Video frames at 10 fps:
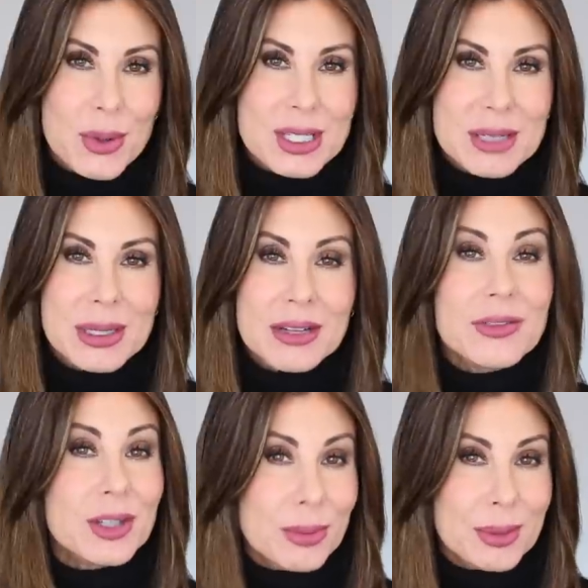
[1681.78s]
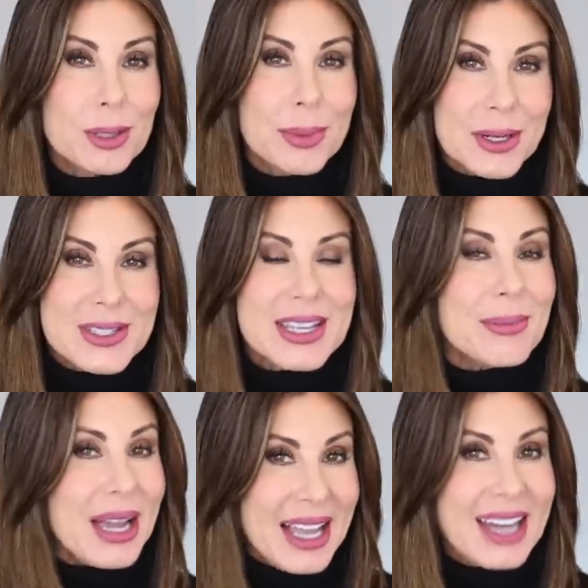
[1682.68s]
going to be a few bloopers that
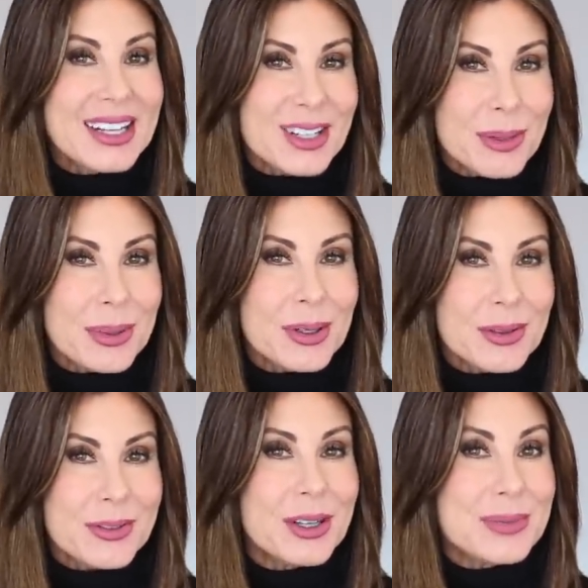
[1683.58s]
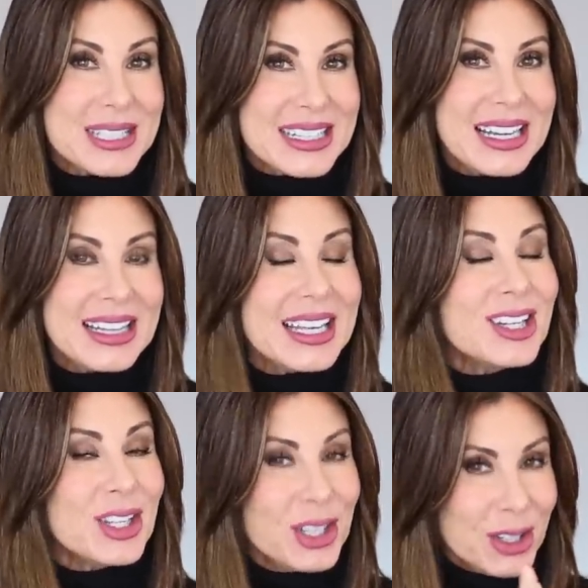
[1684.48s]
my editor pulled from today that
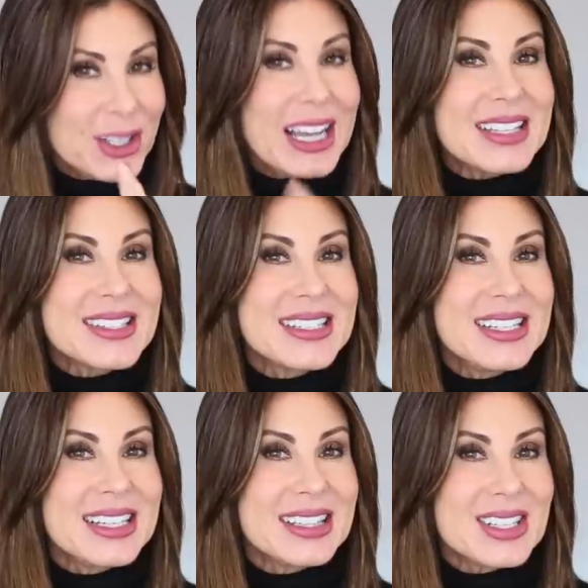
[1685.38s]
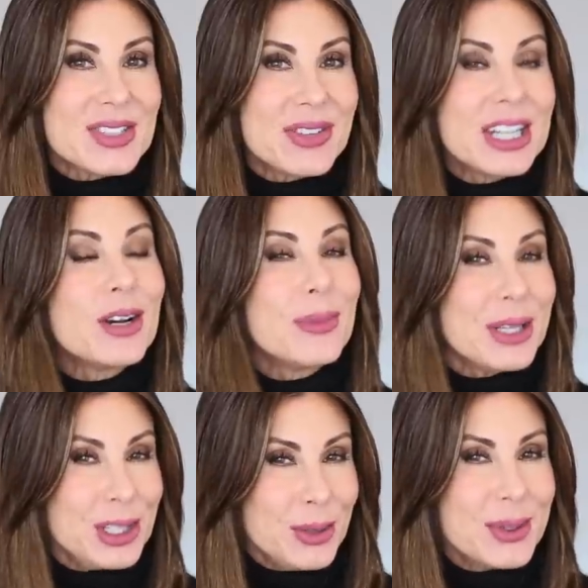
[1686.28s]
you're not seeing in this video,
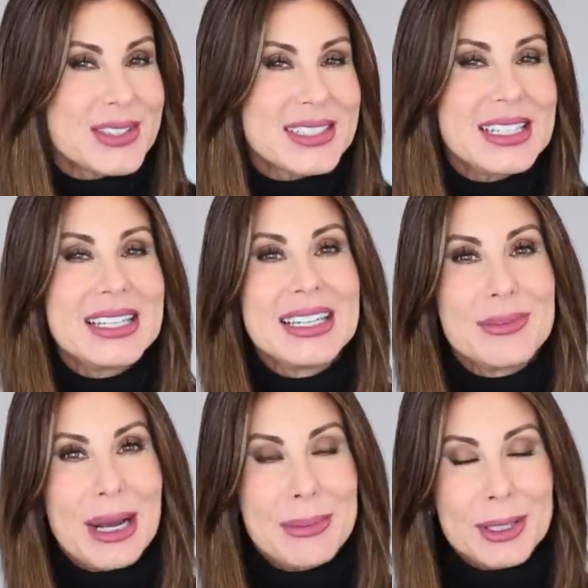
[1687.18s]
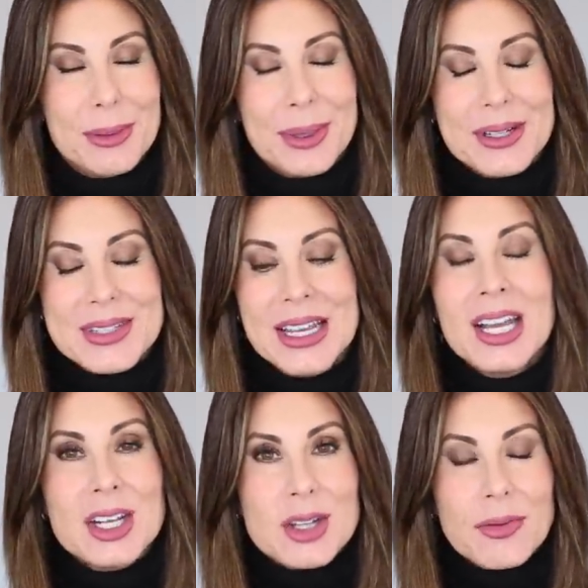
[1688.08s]
but you will see in my bloopers.
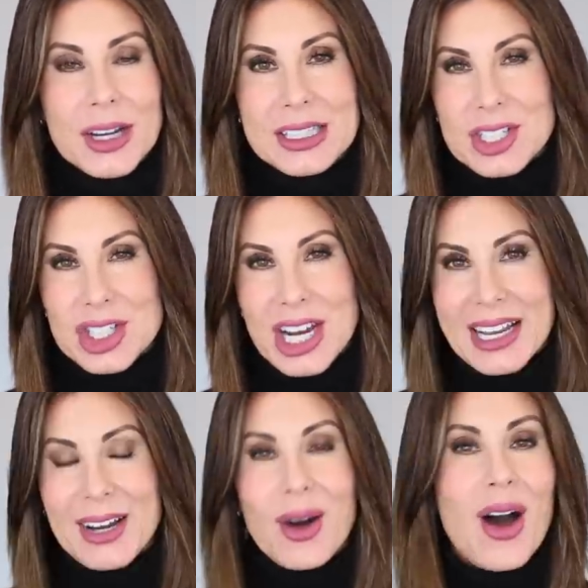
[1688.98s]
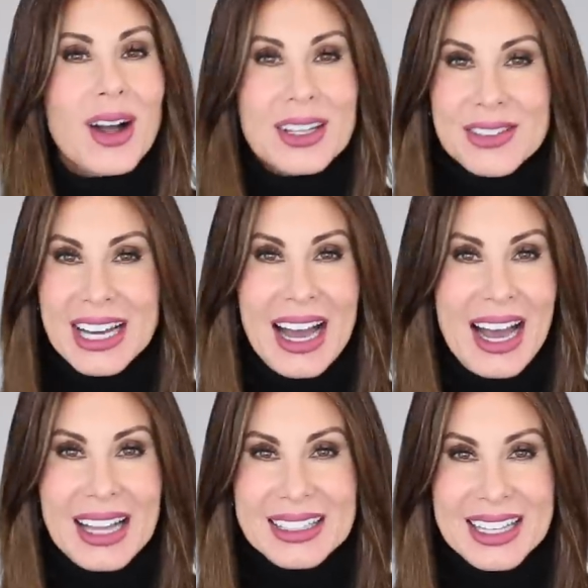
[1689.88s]
Don't forget to check out all of the
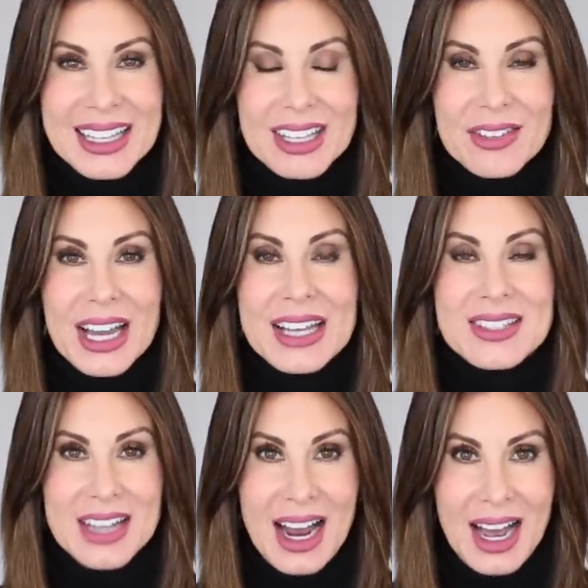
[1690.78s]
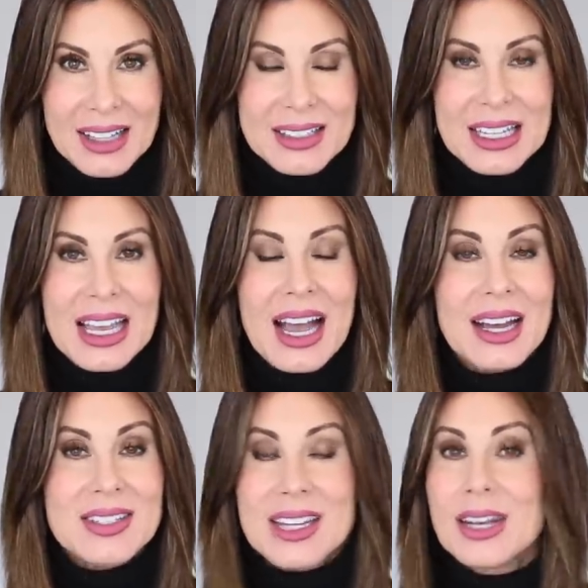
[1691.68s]
holiday gift guides and holiday
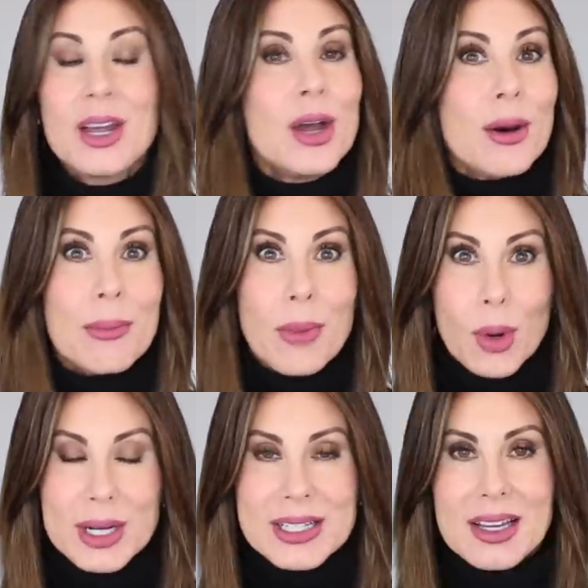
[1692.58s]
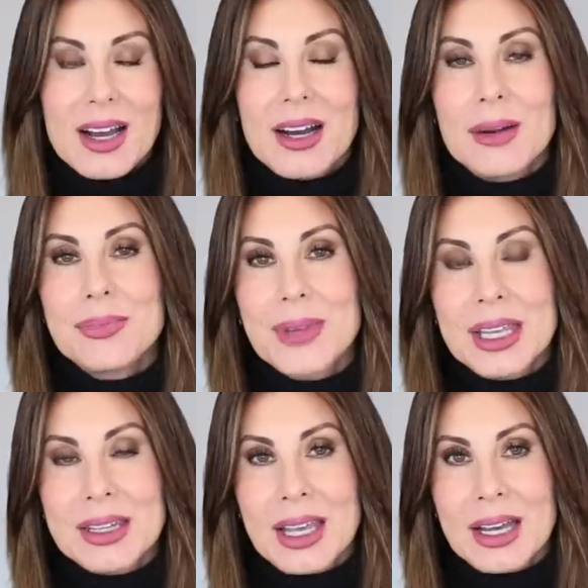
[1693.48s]
content, more to come
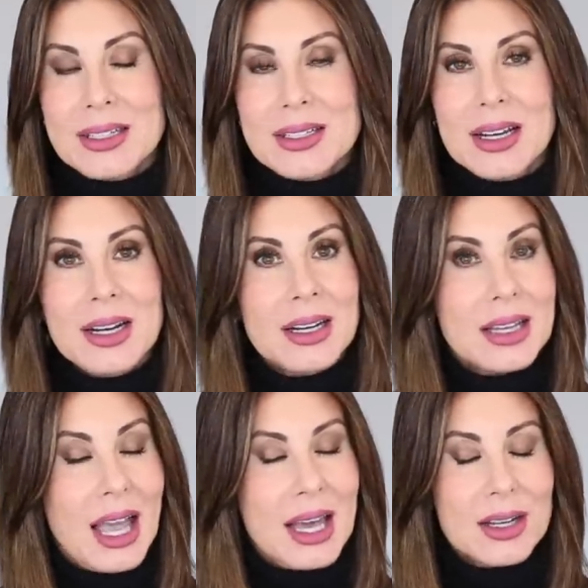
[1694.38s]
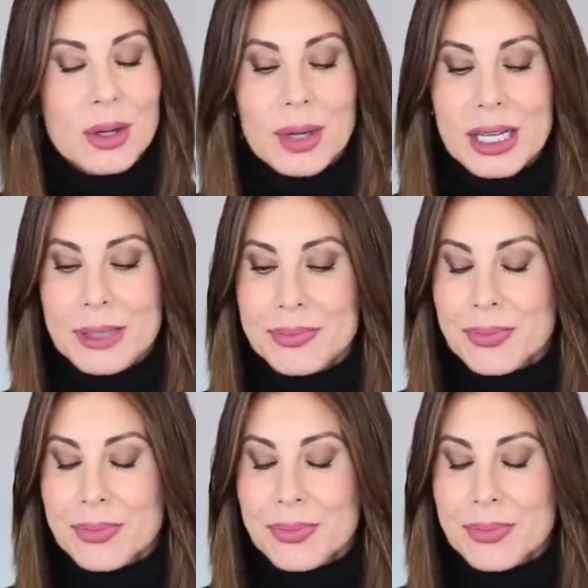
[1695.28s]
in that category.